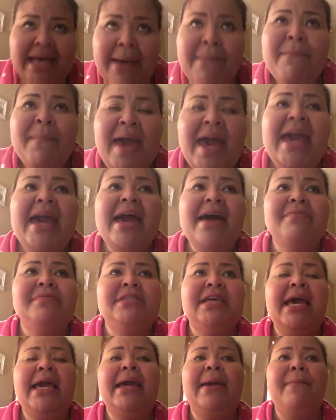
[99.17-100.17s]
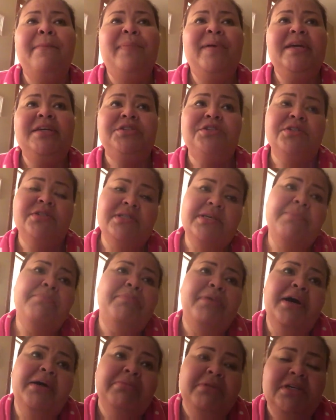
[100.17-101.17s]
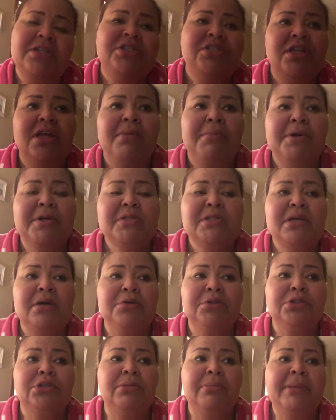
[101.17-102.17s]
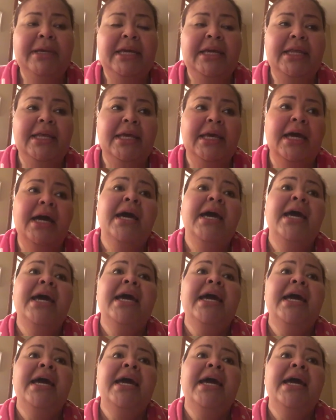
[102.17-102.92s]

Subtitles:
I may have taken pictures and published them on social media.